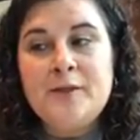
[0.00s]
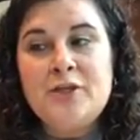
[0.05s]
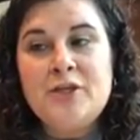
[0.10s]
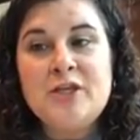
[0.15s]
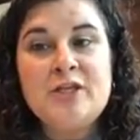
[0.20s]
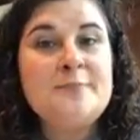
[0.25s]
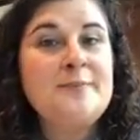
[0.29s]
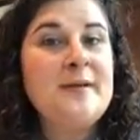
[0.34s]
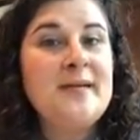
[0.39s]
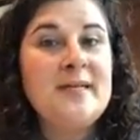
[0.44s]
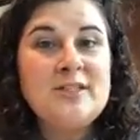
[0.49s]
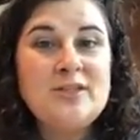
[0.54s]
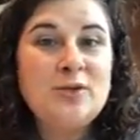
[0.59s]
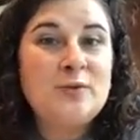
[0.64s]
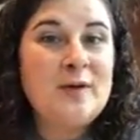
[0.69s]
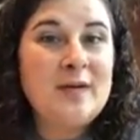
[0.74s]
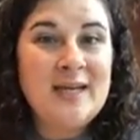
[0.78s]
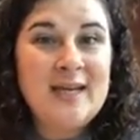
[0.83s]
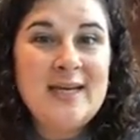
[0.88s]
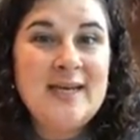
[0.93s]
just because
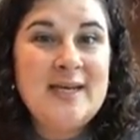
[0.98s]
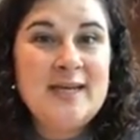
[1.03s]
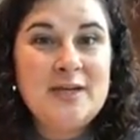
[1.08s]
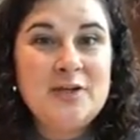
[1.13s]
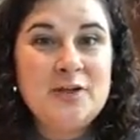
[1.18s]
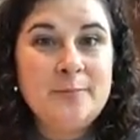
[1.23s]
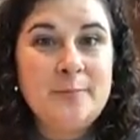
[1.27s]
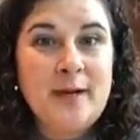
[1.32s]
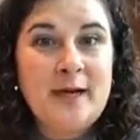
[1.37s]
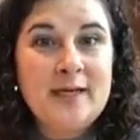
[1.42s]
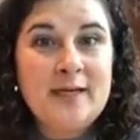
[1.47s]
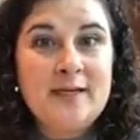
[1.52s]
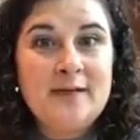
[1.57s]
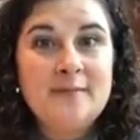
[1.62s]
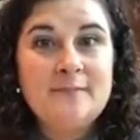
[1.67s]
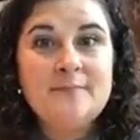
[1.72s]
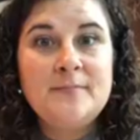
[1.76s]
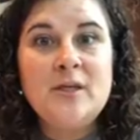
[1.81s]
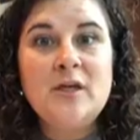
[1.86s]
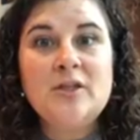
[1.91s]
you want to get it in your body.
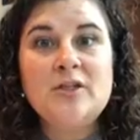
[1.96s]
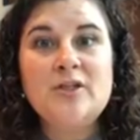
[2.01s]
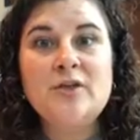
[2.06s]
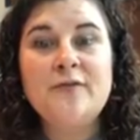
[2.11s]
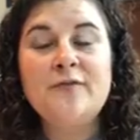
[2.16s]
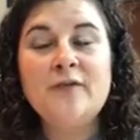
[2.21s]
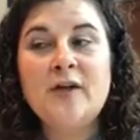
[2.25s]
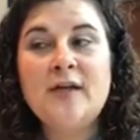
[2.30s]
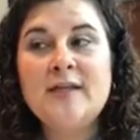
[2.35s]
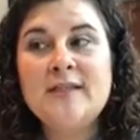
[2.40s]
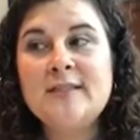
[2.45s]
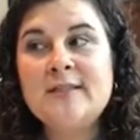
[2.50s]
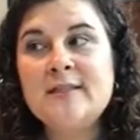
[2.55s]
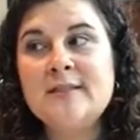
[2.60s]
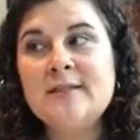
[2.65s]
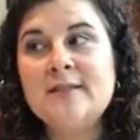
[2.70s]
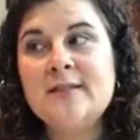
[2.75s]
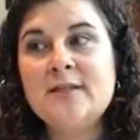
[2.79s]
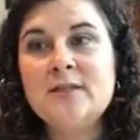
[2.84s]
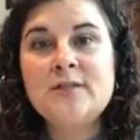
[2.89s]
So for
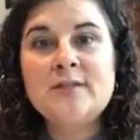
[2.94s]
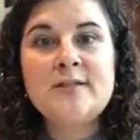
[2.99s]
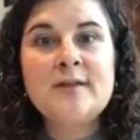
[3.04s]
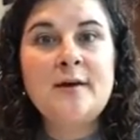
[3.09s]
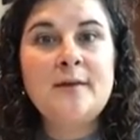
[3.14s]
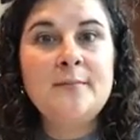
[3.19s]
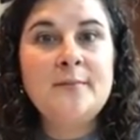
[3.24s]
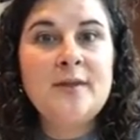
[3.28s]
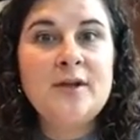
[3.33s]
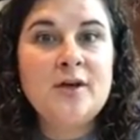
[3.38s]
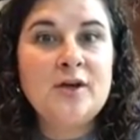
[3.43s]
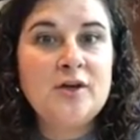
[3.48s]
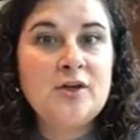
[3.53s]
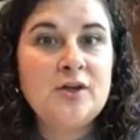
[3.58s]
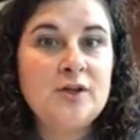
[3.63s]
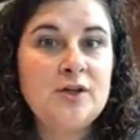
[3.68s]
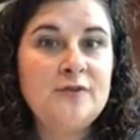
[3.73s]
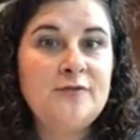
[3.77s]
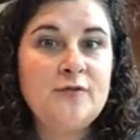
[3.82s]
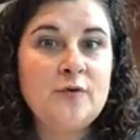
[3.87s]
instance, there's some that are
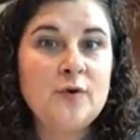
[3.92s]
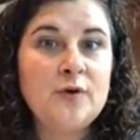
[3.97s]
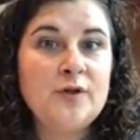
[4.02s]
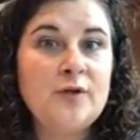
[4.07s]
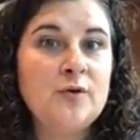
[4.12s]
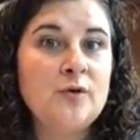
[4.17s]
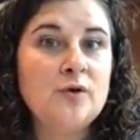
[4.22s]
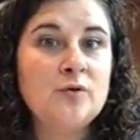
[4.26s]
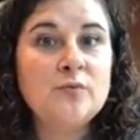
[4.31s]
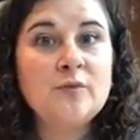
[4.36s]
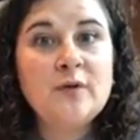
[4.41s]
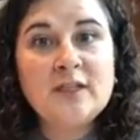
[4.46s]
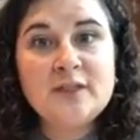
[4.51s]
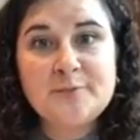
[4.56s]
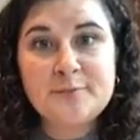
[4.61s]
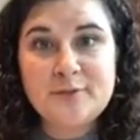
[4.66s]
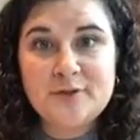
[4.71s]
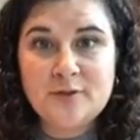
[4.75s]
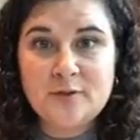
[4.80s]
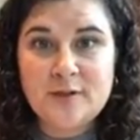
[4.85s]
good for your
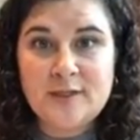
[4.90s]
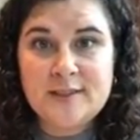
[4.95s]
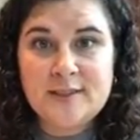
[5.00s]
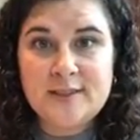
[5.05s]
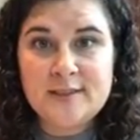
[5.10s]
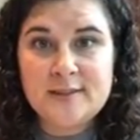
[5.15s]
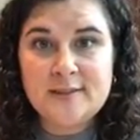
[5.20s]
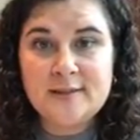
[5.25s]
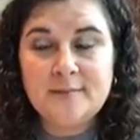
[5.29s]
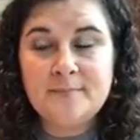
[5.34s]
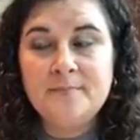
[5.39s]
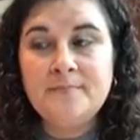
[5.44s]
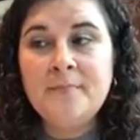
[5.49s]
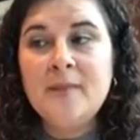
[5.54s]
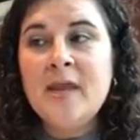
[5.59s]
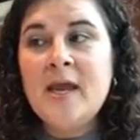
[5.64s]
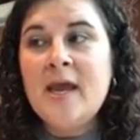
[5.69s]
respiratory system.